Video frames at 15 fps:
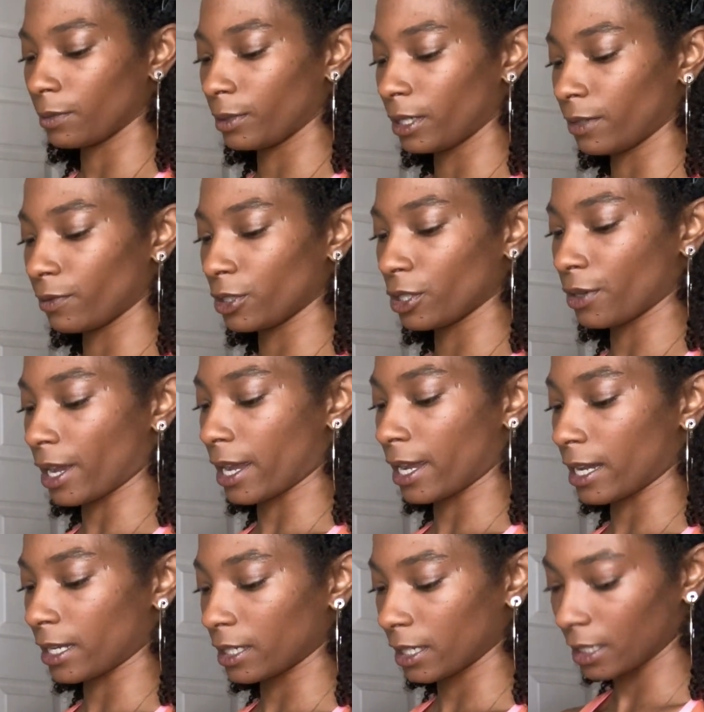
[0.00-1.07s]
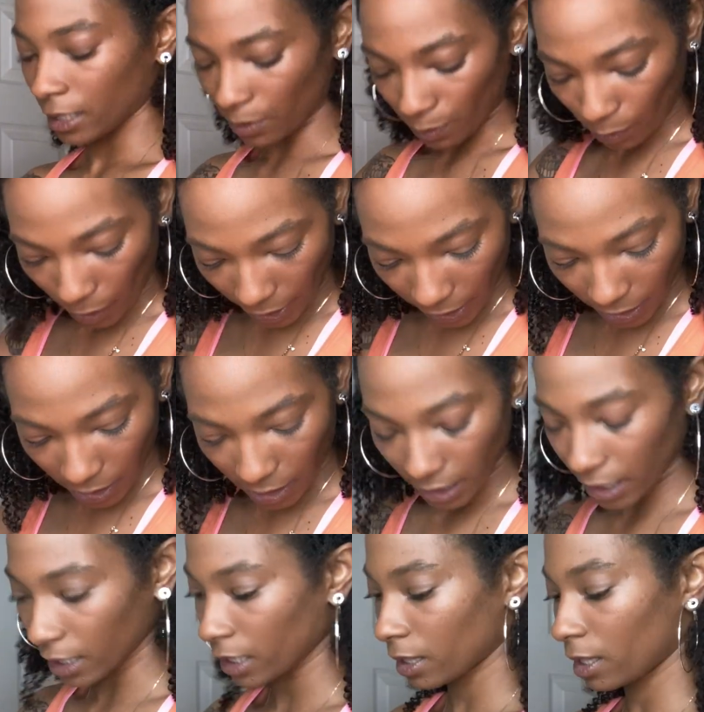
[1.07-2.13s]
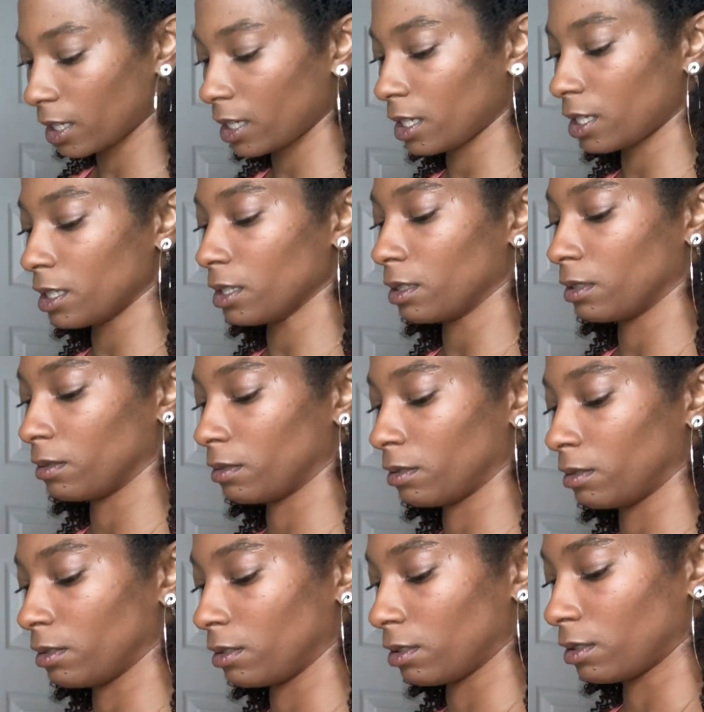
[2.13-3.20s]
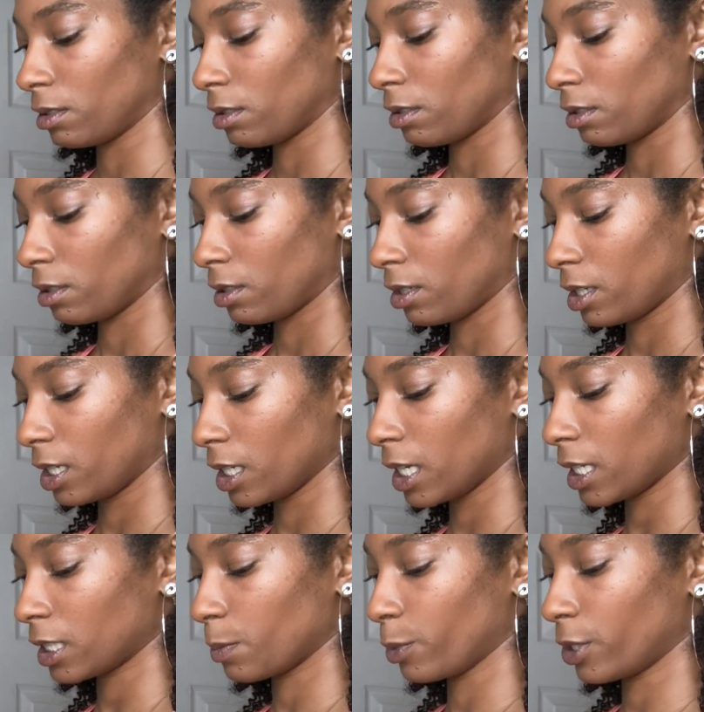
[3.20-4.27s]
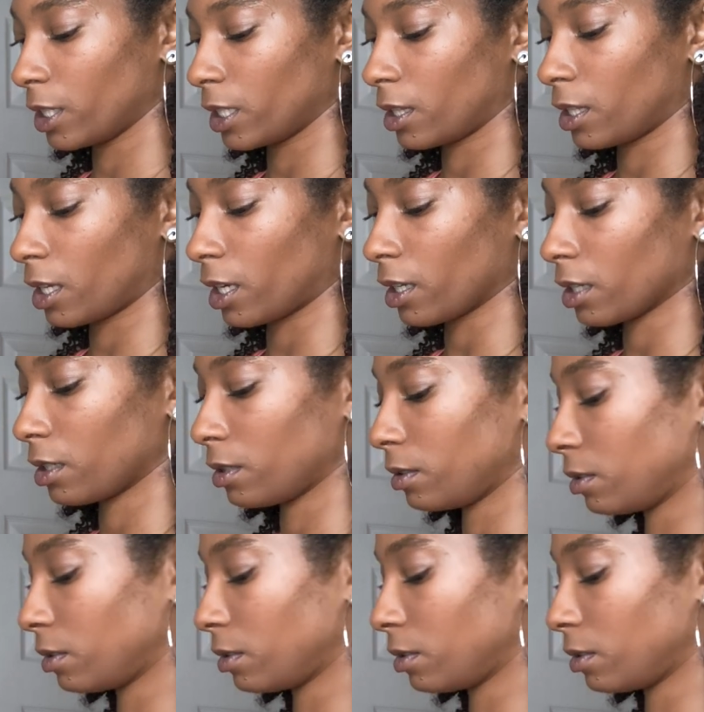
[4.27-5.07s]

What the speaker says: whenever you add any white to anything, it gets pretty thick.